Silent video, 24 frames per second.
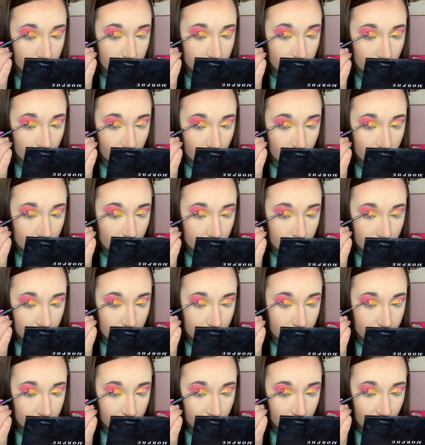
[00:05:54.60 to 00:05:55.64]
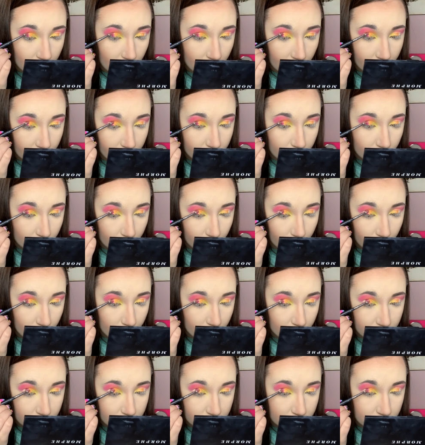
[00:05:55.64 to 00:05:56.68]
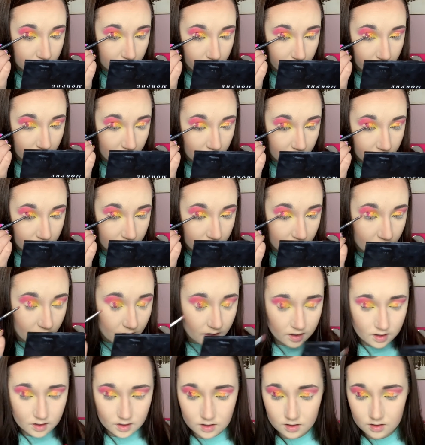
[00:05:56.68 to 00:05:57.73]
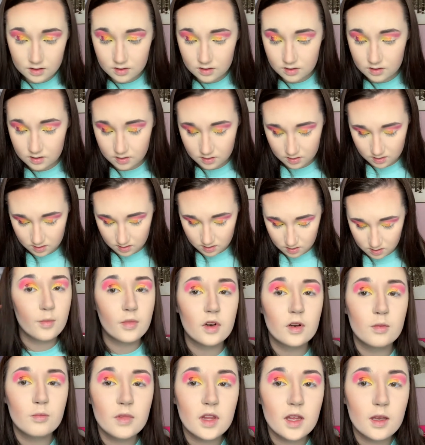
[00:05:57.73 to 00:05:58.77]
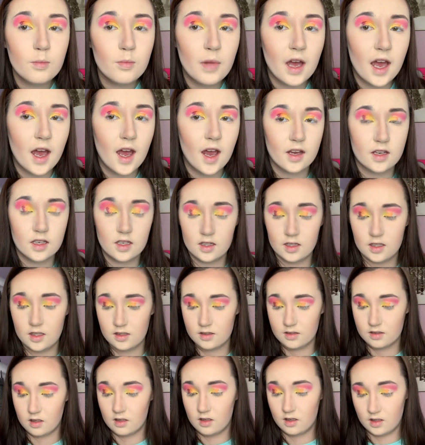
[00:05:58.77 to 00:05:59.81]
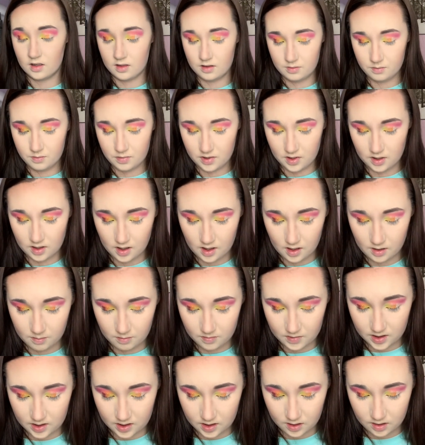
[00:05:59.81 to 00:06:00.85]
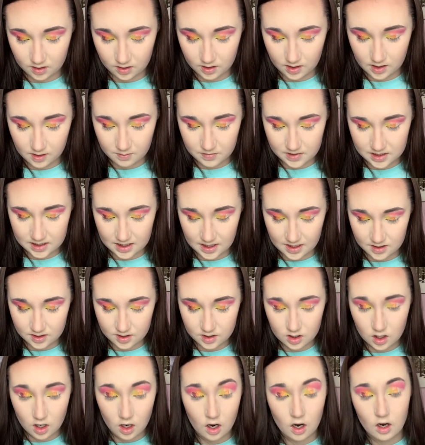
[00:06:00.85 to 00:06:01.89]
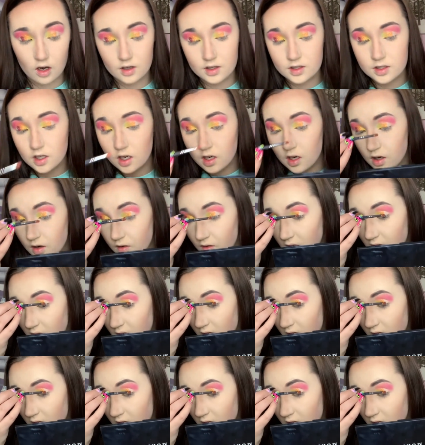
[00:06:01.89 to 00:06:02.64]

trying to blend the orange and the pink together, but I'm like packing these on, but I'm literally obsessed. Also,